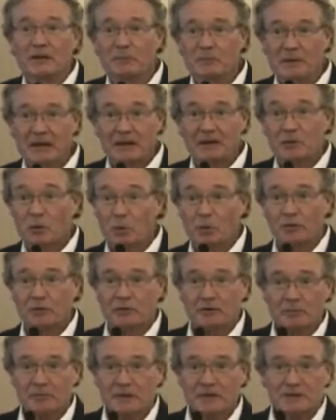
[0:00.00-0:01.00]
may
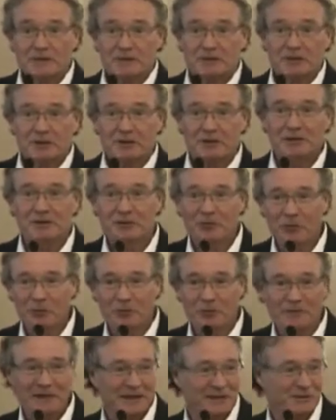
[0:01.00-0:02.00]
order a pizza
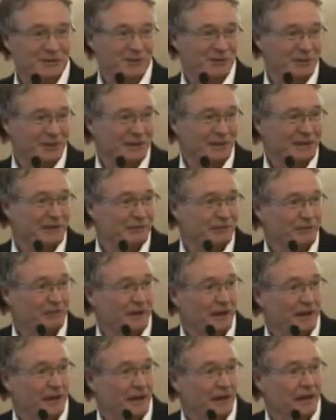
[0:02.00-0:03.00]
or may just
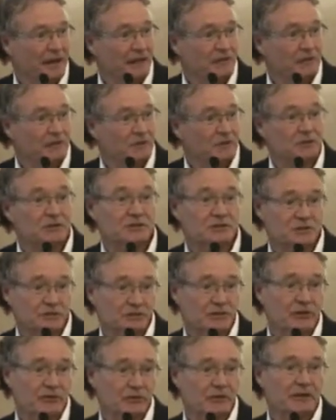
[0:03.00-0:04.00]
leave, and they'll just
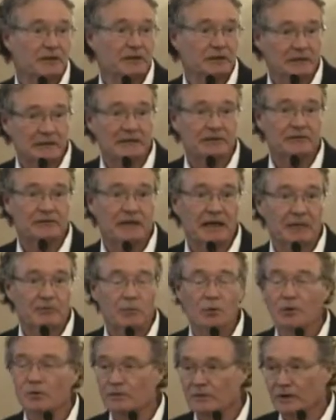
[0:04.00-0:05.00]
generally leave at that
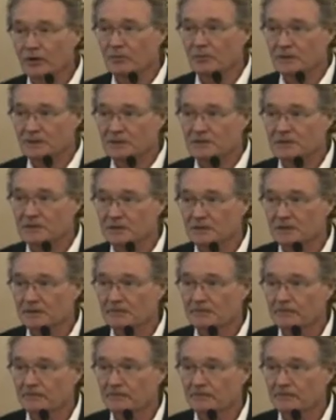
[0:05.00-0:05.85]
point without being seen.